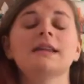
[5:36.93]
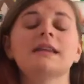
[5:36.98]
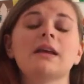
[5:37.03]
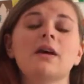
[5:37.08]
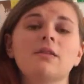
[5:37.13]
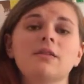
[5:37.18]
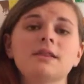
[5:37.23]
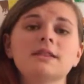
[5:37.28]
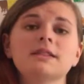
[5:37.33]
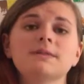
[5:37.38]

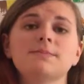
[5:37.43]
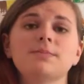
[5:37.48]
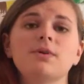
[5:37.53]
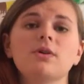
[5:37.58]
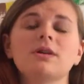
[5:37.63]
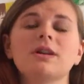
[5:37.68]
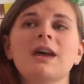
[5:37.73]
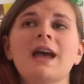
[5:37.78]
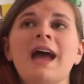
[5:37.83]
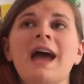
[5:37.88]
Now, this
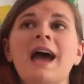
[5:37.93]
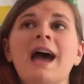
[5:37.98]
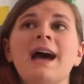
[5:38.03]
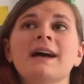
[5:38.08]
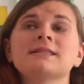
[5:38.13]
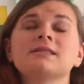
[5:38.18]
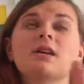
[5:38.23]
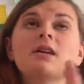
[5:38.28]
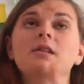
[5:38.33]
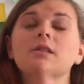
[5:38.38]
book
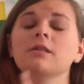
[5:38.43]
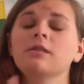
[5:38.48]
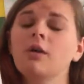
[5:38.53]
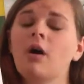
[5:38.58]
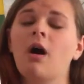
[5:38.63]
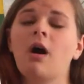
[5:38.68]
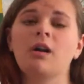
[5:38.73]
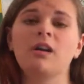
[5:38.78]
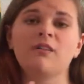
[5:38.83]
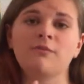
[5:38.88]
has a
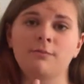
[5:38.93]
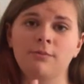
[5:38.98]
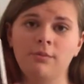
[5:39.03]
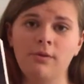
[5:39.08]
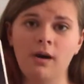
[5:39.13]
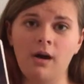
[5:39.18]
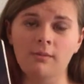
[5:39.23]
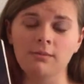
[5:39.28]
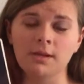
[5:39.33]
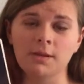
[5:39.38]
lot of
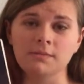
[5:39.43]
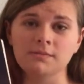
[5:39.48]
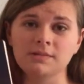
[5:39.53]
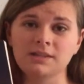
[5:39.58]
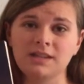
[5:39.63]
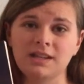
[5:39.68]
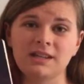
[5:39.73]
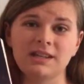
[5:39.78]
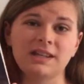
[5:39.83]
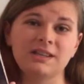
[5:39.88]

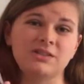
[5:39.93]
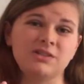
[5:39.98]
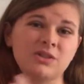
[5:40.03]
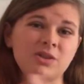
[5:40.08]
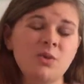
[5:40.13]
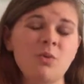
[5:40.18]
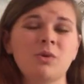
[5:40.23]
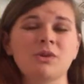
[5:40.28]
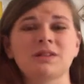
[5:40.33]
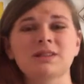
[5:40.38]
problems, and I
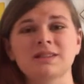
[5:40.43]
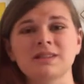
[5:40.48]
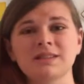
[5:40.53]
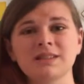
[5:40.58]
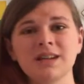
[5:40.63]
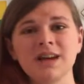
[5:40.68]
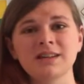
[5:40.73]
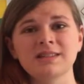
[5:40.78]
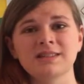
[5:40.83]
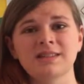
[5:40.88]
do want to
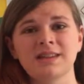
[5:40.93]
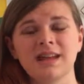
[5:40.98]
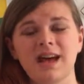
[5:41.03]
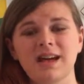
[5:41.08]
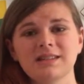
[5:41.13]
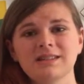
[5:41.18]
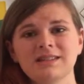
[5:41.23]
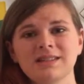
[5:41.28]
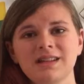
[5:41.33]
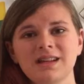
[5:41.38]
discuss
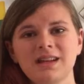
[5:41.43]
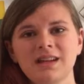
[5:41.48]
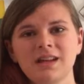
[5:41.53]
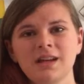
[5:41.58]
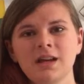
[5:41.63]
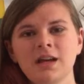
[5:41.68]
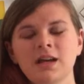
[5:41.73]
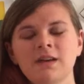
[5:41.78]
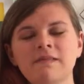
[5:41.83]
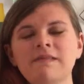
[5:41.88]
that.
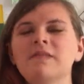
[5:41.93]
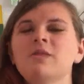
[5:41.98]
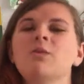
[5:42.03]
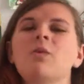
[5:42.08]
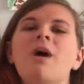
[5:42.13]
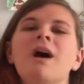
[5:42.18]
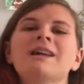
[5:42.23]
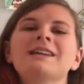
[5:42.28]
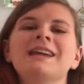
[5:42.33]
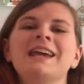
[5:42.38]
For
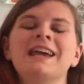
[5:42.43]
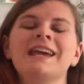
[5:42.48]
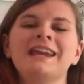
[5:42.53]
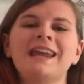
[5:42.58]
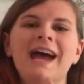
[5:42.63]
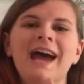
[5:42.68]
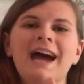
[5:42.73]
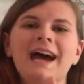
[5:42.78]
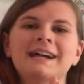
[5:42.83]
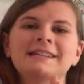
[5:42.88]
one, it
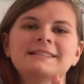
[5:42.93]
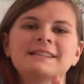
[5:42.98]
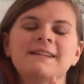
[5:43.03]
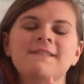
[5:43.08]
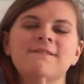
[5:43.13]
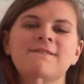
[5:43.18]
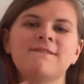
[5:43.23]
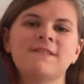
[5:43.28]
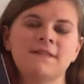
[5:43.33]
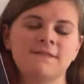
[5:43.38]
has
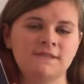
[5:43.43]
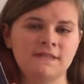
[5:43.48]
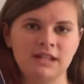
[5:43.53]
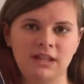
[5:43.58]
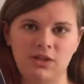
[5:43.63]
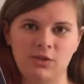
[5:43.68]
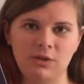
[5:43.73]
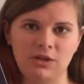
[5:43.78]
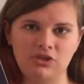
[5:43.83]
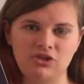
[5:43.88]

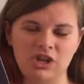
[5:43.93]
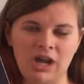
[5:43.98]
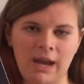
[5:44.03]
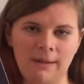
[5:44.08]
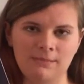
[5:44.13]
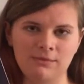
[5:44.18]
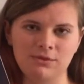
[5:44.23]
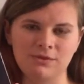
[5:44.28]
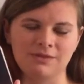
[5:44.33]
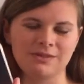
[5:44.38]
53
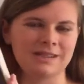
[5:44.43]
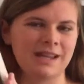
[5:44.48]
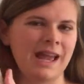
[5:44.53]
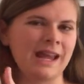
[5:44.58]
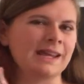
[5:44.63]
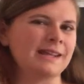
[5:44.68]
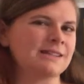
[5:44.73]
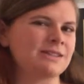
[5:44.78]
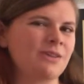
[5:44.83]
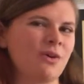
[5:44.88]
chapters,
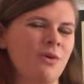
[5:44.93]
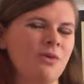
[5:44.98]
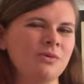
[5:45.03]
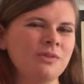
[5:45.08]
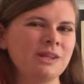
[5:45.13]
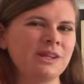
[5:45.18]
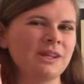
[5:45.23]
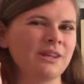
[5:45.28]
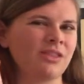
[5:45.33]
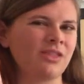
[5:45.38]
and it's
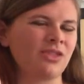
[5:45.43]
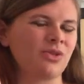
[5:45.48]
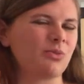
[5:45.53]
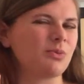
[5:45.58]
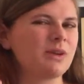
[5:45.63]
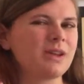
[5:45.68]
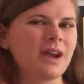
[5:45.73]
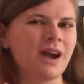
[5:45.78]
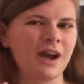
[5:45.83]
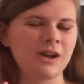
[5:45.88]
only a
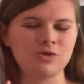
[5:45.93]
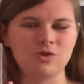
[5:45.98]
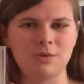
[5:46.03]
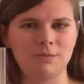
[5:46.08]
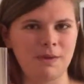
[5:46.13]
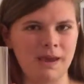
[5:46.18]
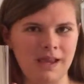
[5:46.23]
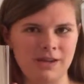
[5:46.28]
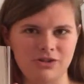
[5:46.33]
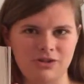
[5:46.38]

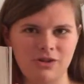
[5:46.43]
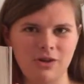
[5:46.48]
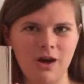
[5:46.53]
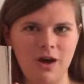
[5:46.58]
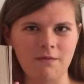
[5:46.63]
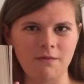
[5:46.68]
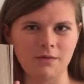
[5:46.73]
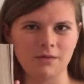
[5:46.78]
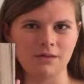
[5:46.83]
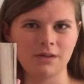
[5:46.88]
300-page
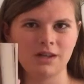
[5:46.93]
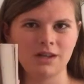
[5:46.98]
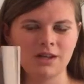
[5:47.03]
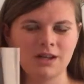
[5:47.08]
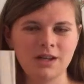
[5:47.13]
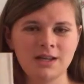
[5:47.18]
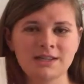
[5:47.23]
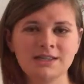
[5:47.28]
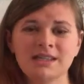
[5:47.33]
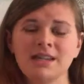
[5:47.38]
novel.
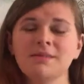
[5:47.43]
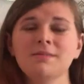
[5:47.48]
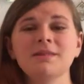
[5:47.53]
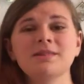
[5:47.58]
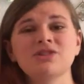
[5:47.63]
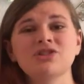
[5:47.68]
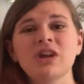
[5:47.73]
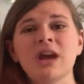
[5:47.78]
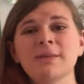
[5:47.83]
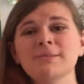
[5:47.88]
Some of
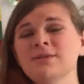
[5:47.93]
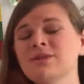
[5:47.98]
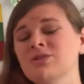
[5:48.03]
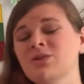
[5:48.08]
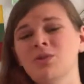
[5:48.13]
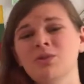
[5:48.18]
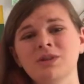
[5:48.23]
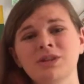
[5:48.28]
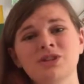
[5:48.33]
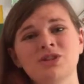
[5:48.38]
these chapters
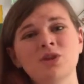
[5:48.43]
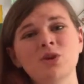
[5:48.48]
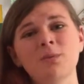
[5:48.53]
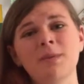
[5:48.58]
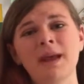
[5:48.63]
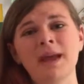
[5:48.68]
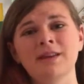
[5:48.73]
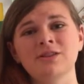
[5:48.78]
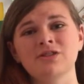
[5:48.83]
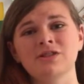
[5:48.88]
are only 2
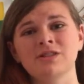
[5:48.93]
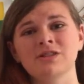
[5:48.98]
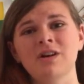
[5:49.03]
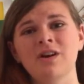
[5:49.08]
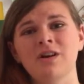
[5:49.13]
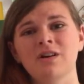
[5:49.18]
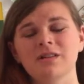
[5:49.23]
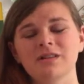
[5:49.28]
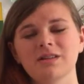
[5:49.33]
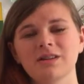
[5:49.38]
pages
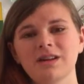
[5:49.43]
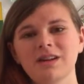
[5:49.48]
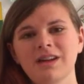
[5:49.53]
long,